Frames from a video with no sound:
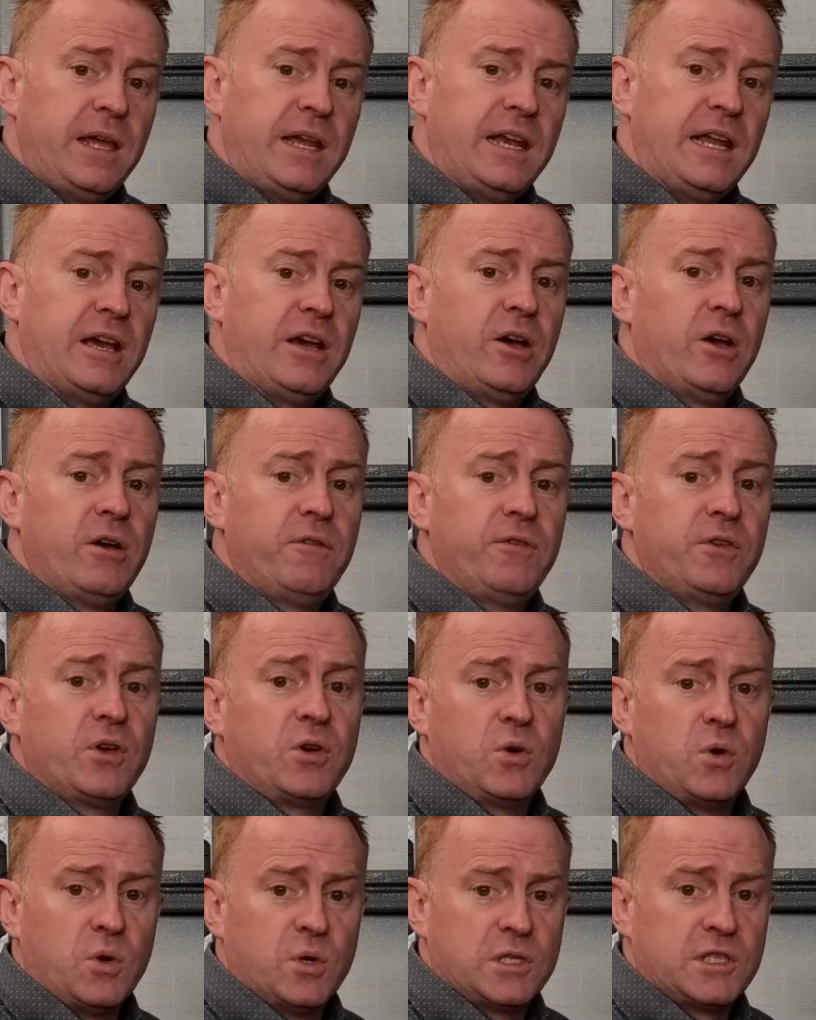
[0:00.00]
Now, over the
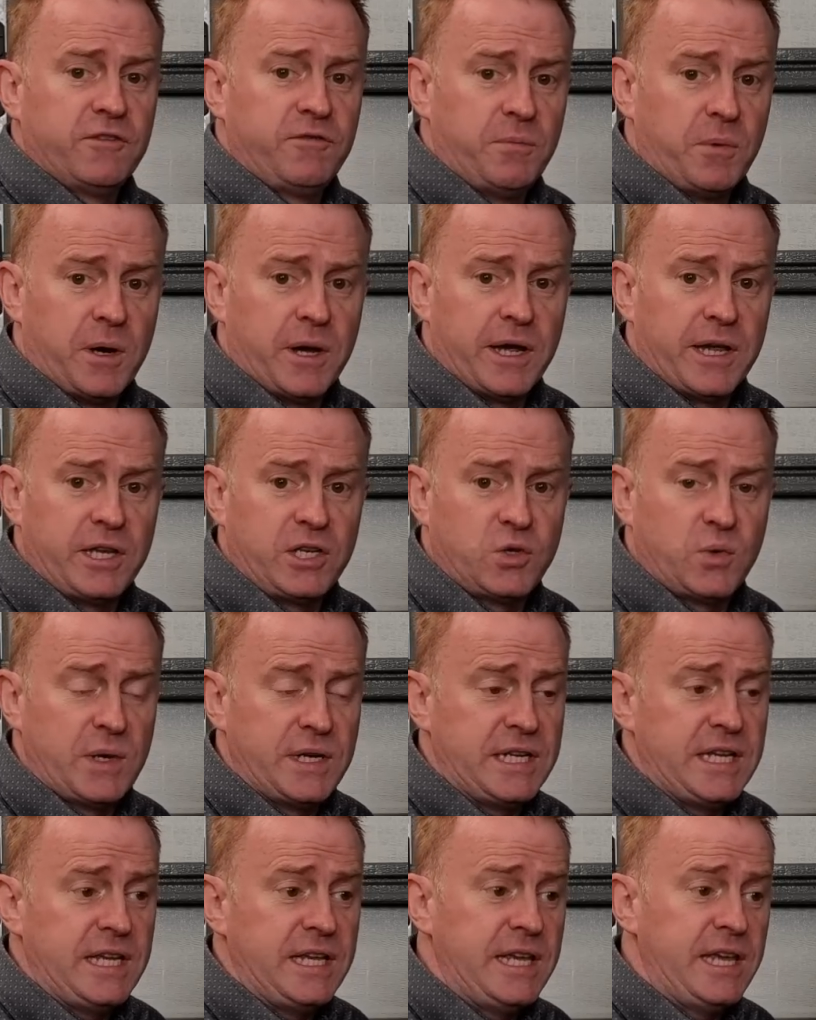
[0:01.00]
course of my
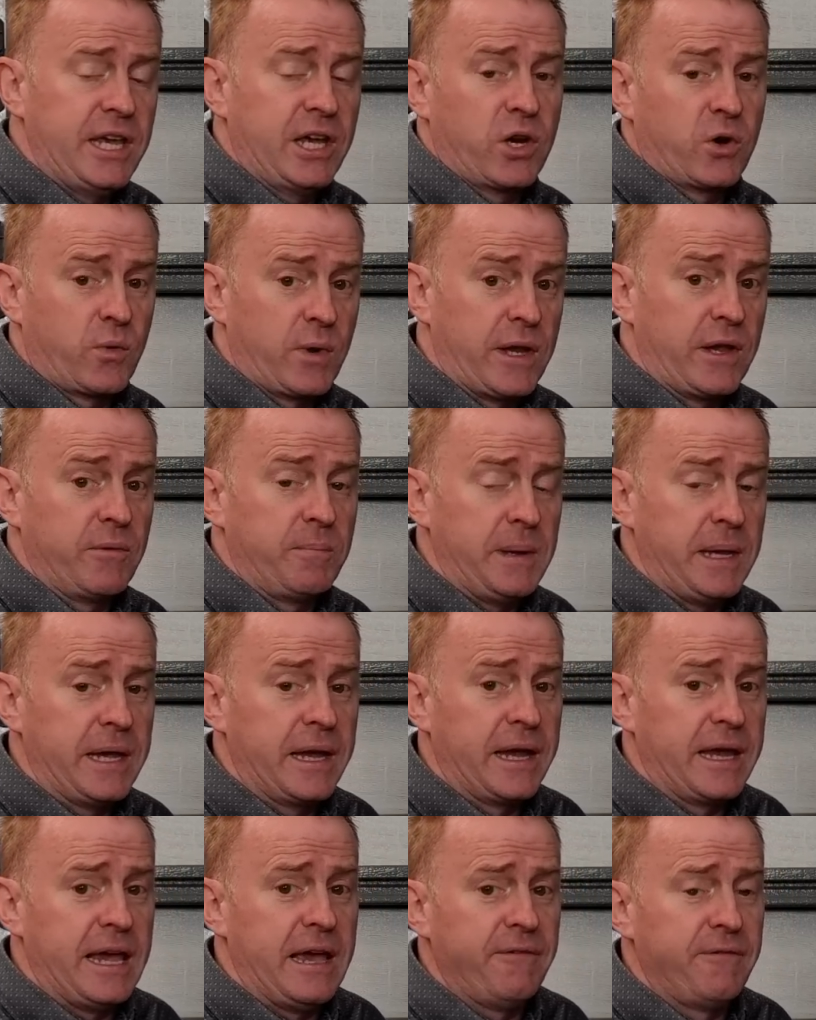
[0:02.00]
20-year career being
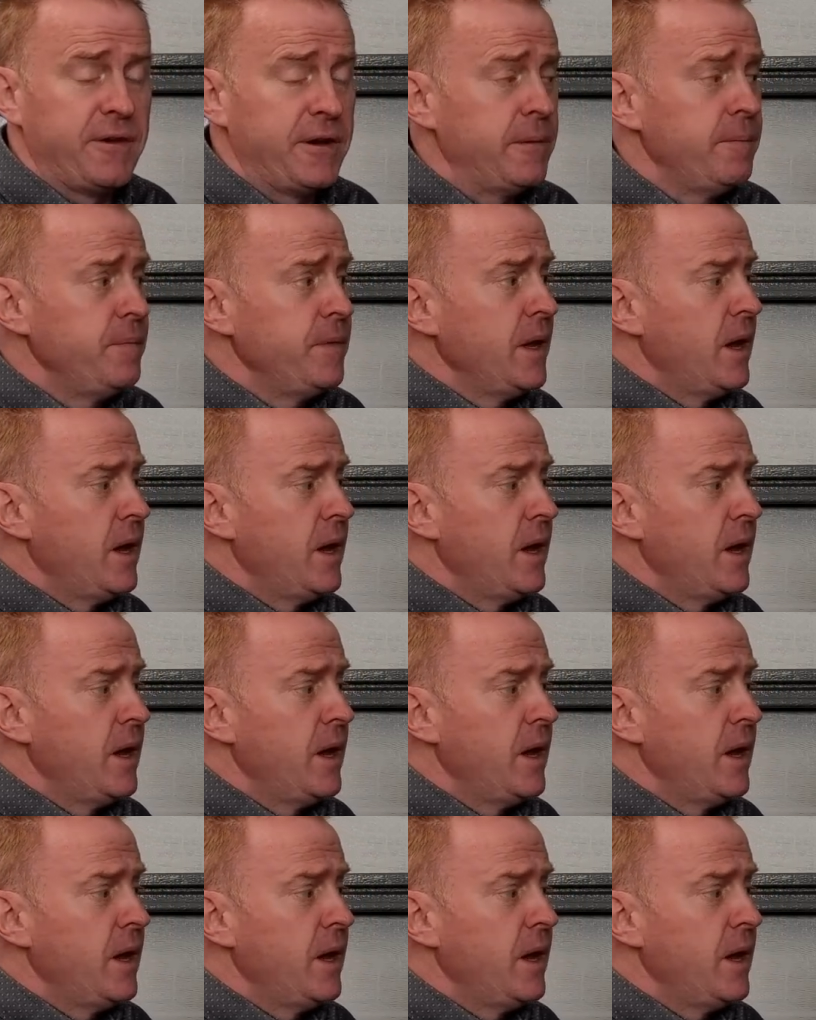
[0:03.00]
a gaffer,